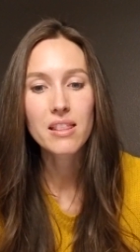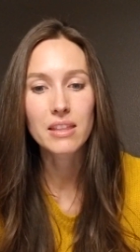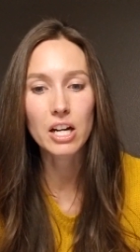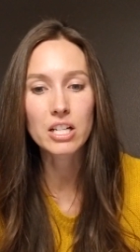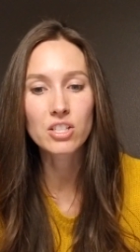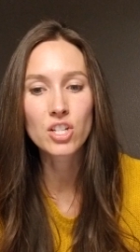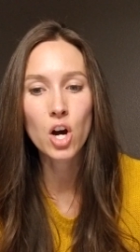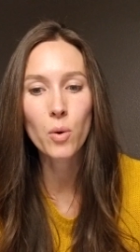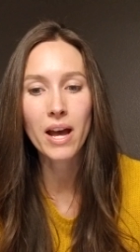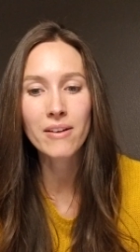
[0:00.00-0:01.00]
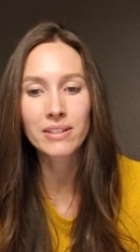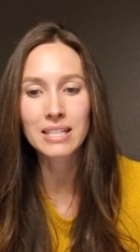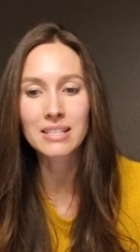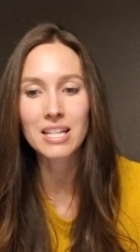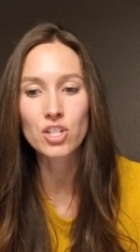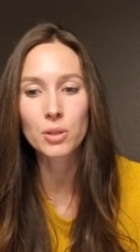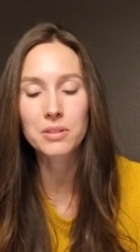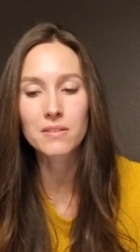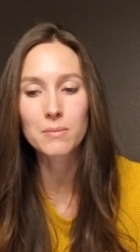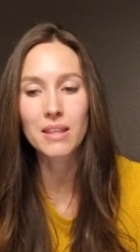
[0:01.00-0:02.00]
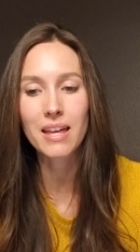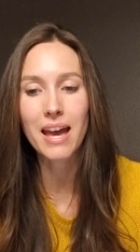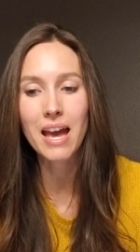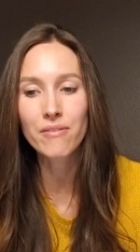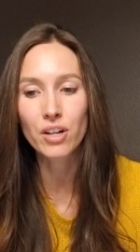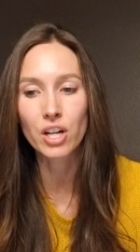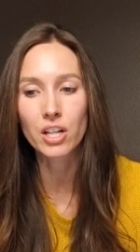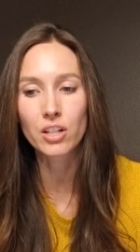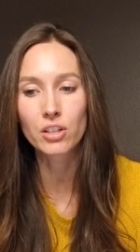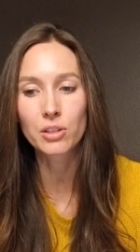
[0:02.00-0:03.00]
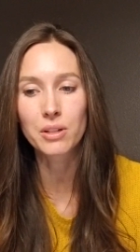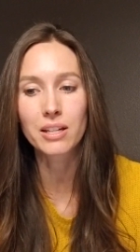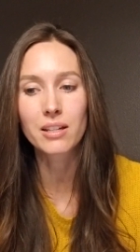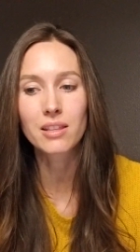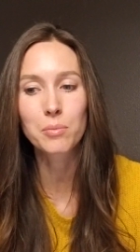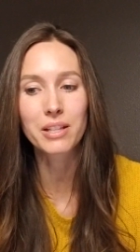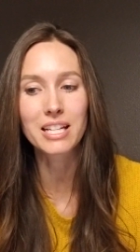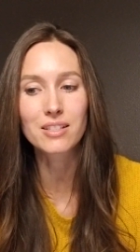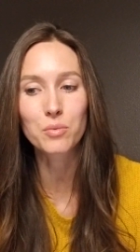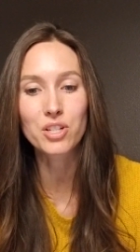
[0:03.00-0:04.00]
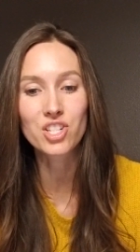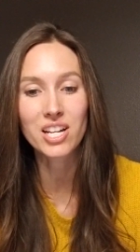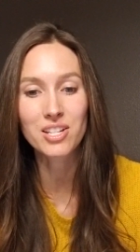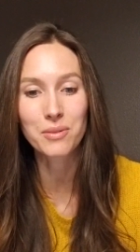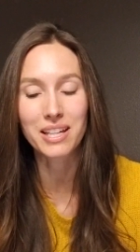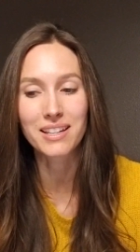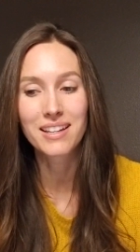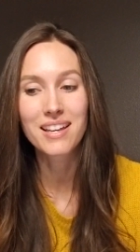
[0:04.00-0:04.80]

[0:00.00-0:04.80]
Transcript: "There is no evidence that Joseph Smith ever concluded the plates were genuine."